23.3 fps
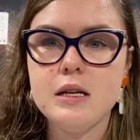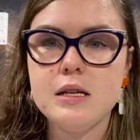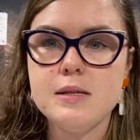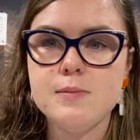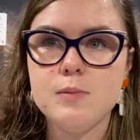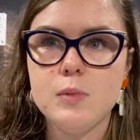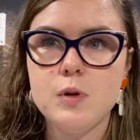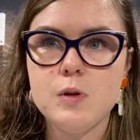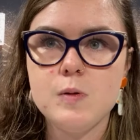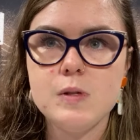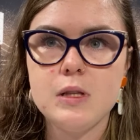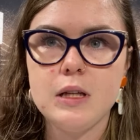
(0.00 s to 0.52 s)
is
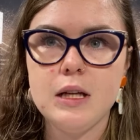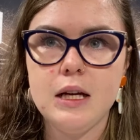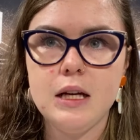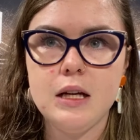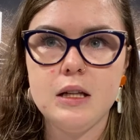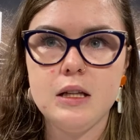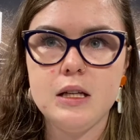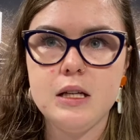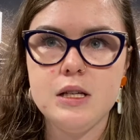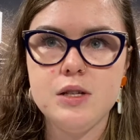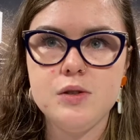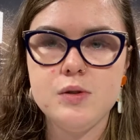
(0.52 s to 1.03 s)
most
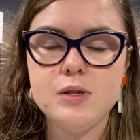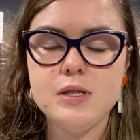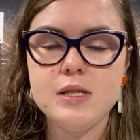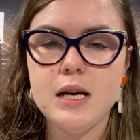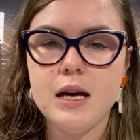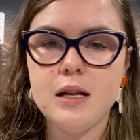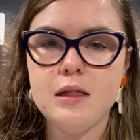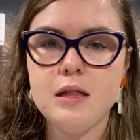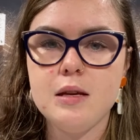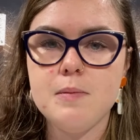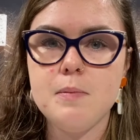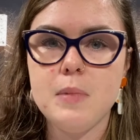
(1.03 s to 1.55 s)
likely to
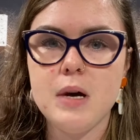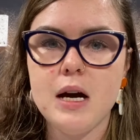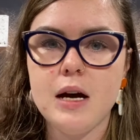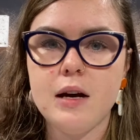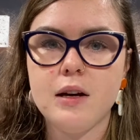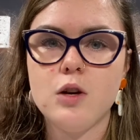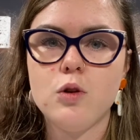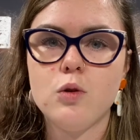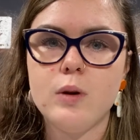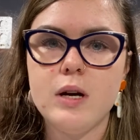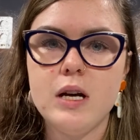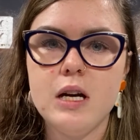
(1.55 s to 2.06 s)
set the
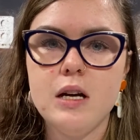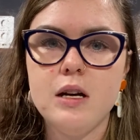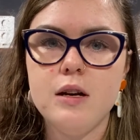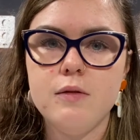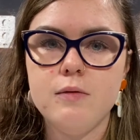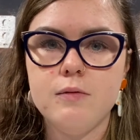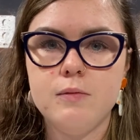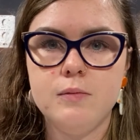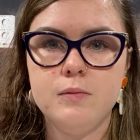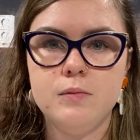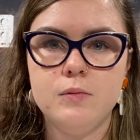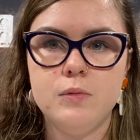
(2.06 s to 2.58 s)
microwave?
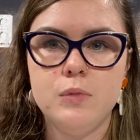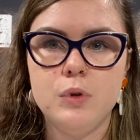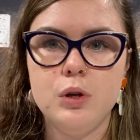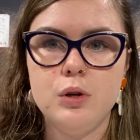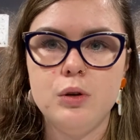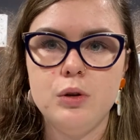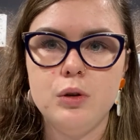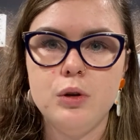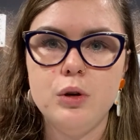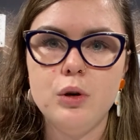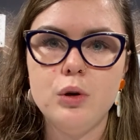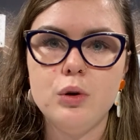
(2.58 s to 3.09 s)

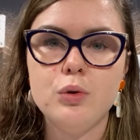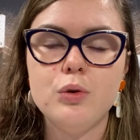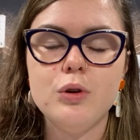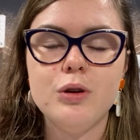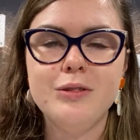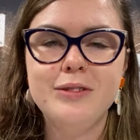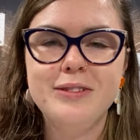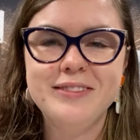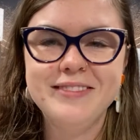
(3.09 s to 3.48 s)
Who